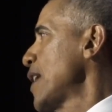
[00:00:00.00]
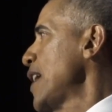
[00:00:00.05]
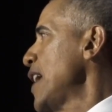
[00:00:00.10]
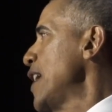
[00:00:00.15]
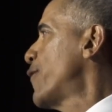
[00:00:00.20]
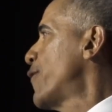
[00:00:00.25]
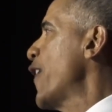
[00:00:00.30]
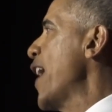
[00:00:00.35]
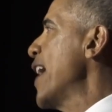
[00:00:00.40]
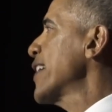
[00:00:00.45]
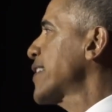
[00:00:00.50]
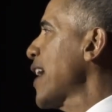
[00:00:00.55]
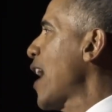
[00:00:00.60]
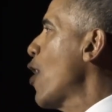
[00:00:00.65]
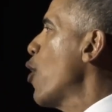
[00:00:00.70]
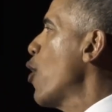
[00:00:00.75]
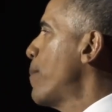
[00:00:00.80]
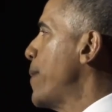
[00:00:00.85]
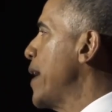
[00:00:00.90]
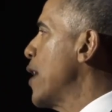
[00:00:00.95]
In fact, I
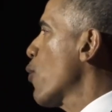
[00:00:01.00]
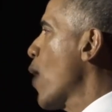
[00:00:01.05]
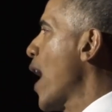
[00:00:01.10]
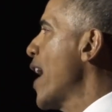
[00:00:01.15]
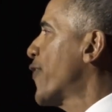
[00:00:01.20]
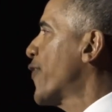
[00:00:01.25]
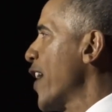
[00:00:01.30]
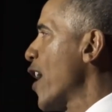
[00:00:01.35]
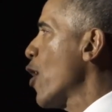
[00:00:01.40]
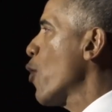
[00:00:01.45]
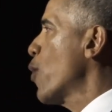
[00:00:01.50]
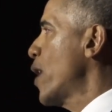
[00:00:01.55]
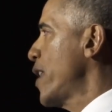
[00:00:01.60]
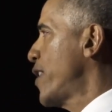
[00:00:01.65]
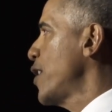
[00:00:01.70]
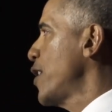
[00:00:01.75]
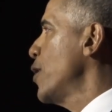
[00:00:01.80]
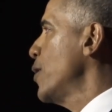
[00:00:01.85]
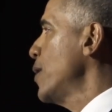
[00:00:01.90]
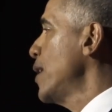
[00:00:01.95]
will be right there with
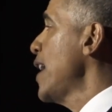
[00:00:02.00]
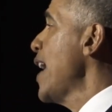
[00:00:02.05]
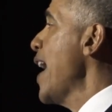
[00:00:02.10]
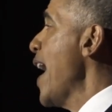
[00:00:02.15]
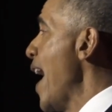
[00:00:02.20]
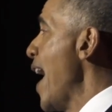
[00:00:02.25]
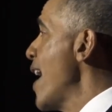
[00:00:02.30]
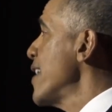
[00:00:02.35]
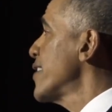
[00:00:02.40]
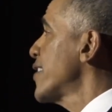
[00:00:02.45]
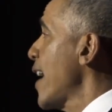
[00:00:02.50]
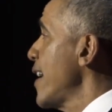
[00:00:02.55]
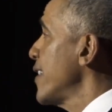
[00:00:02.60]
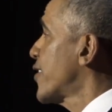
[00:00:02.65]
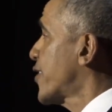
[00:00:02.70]
you as a